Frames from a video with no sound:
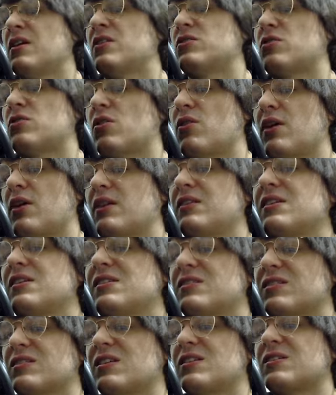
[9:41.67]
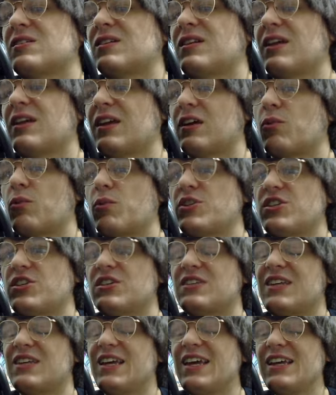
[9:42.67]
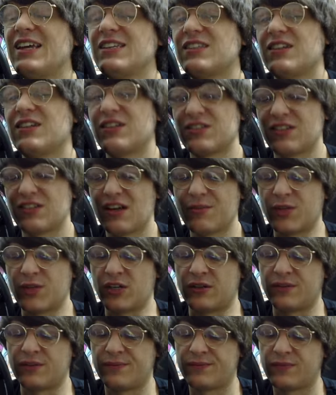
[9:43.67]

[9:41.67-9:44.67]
So at least this Link, which is easy to summon,